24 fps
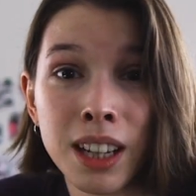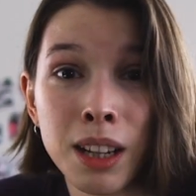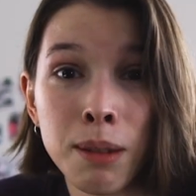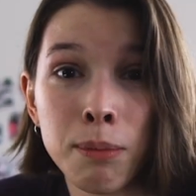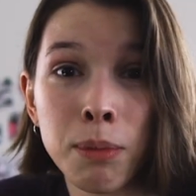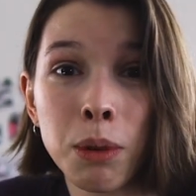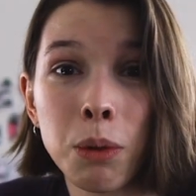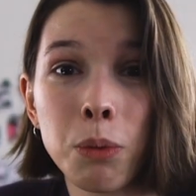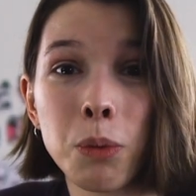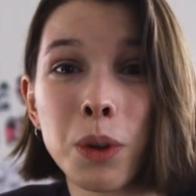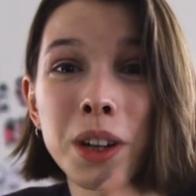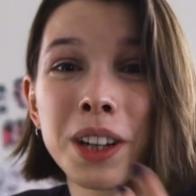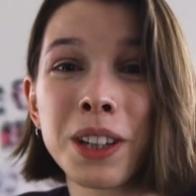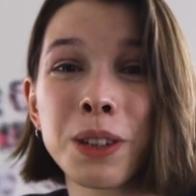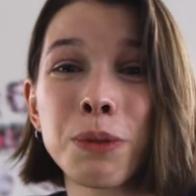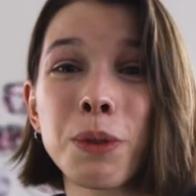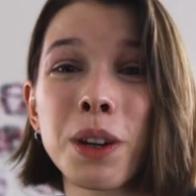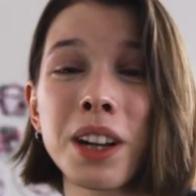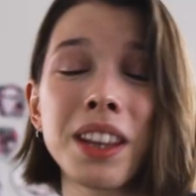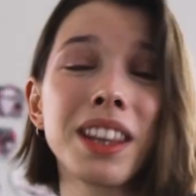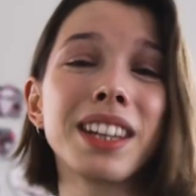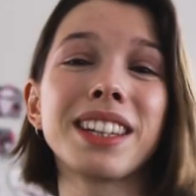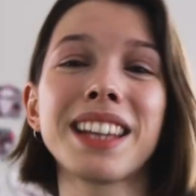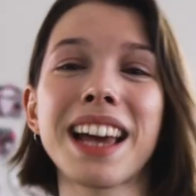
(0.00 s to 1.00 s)
But what is
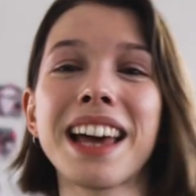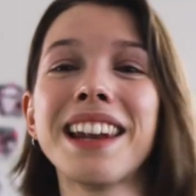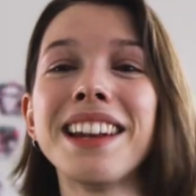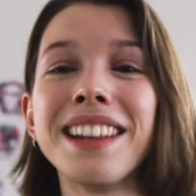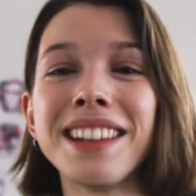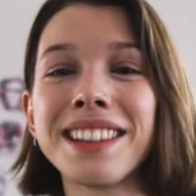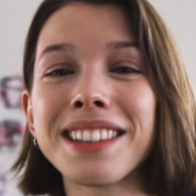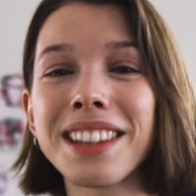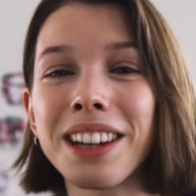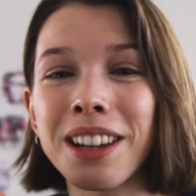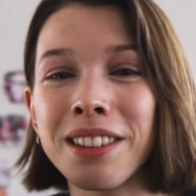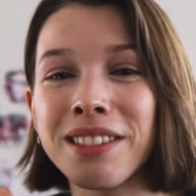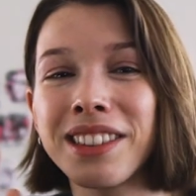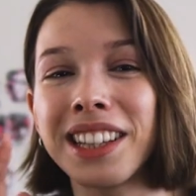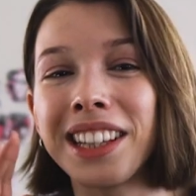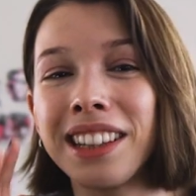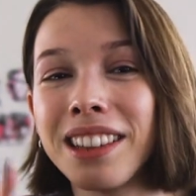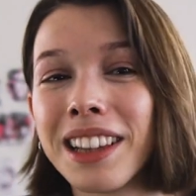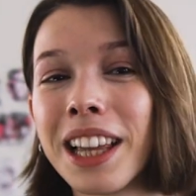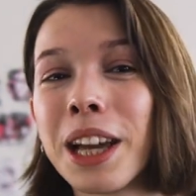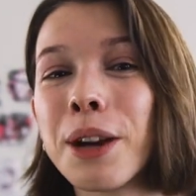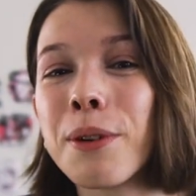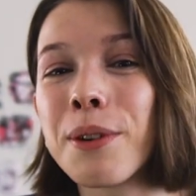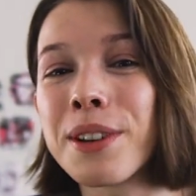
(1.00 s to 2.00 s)
one of the tenets of the
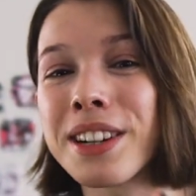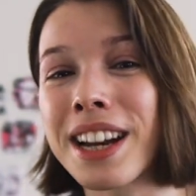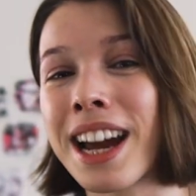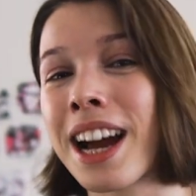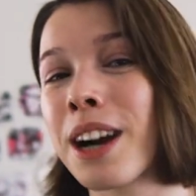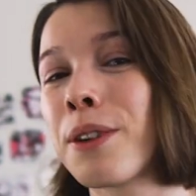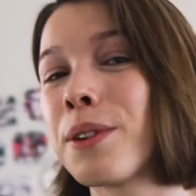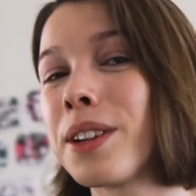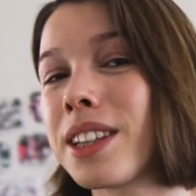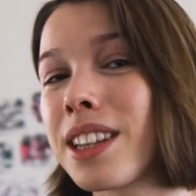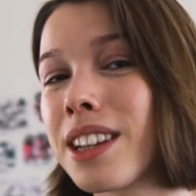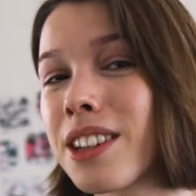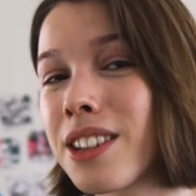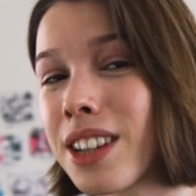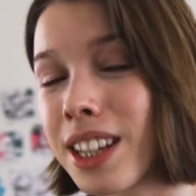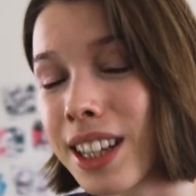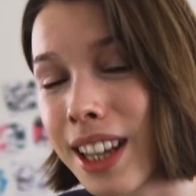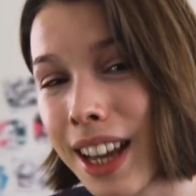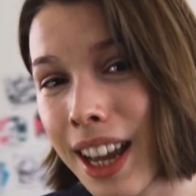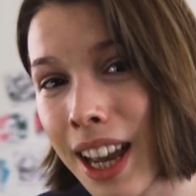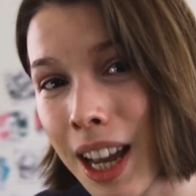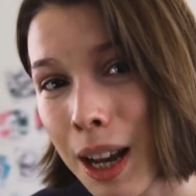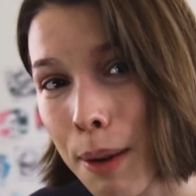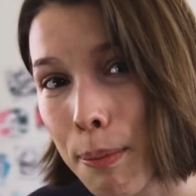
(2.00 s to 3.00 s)
language acquisition
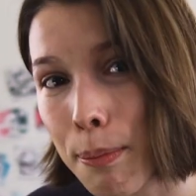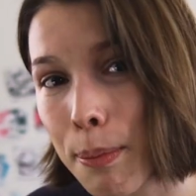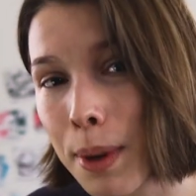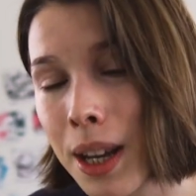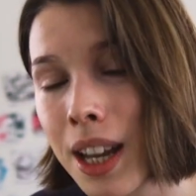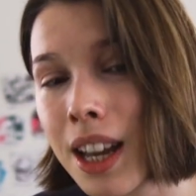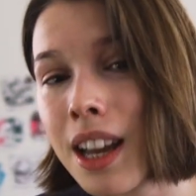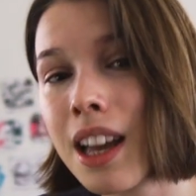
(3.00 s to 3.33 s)
camp?